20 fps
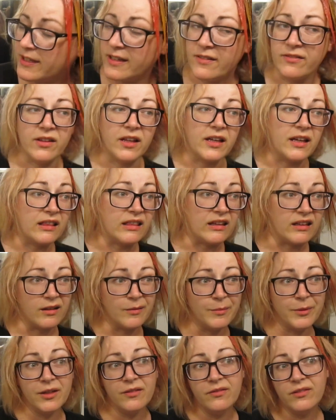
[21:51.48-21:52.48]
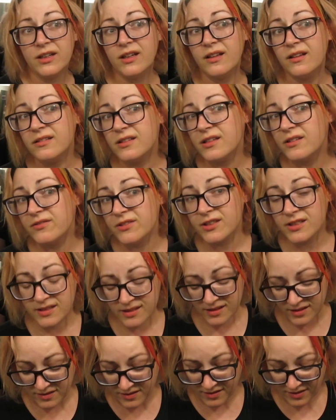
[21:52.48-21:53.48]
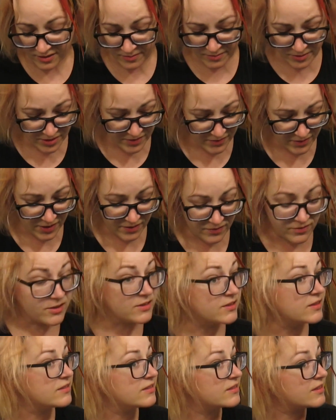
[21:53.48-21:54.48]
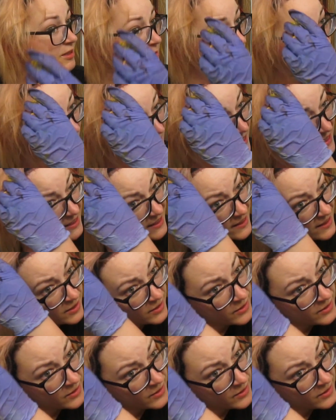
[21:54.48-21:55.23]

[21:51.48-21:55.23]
have like a little bit of a color difference. I don't know how much of a difference it's going to be.